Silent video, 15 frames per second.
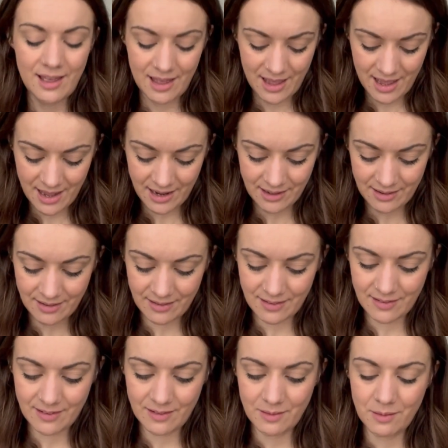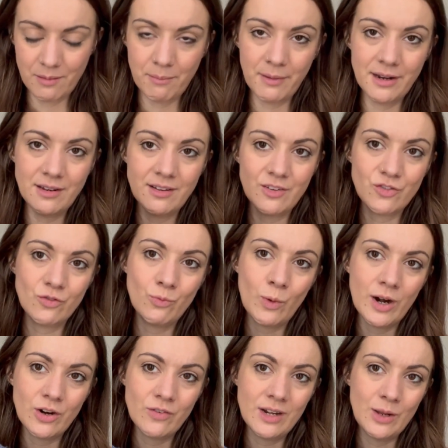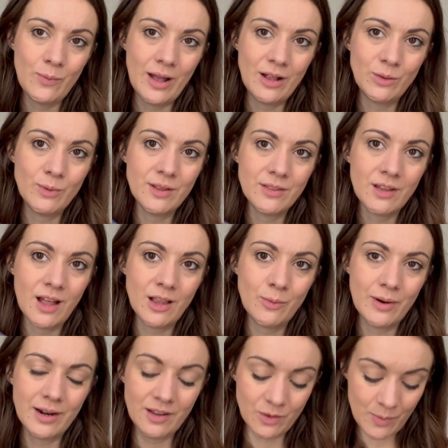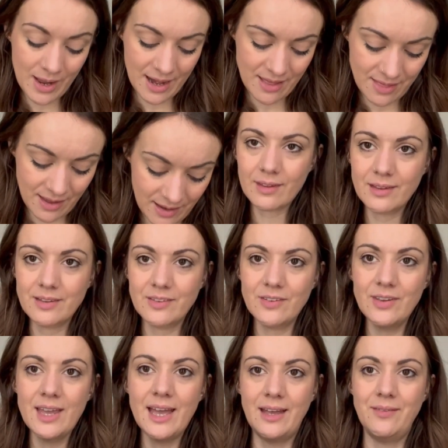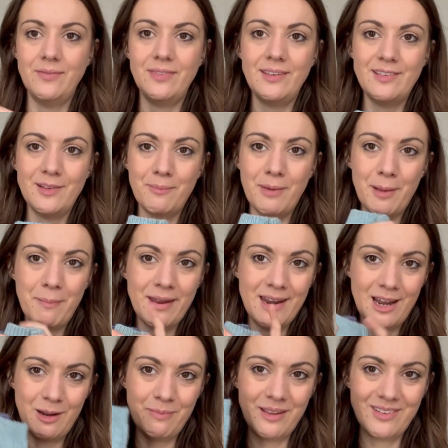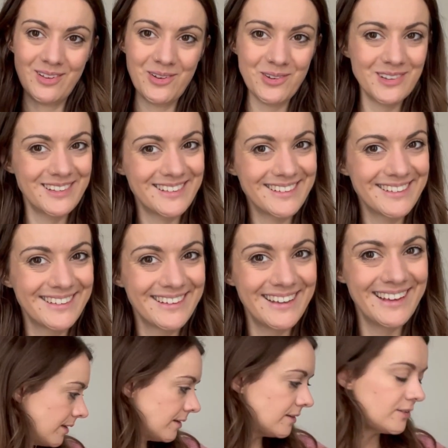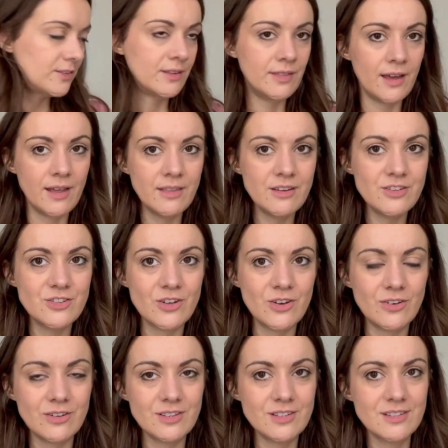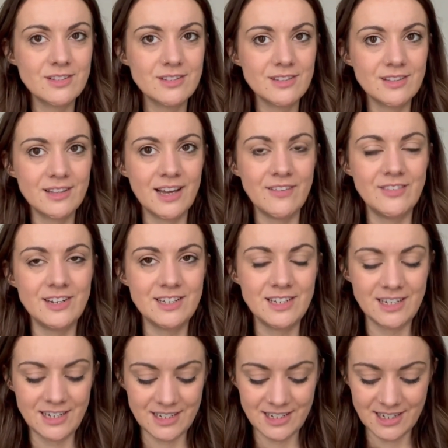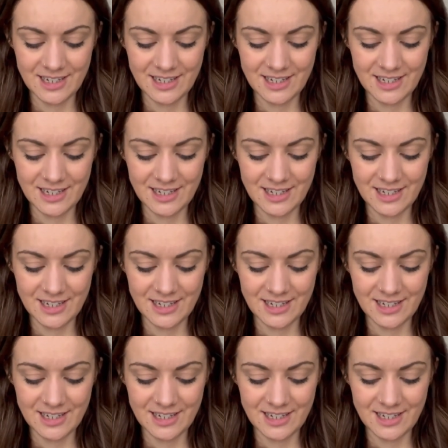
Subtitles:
but it does work really well with colour work as well, I think. So yeah, these are my Penelope socks. So the other socks that I've knitted,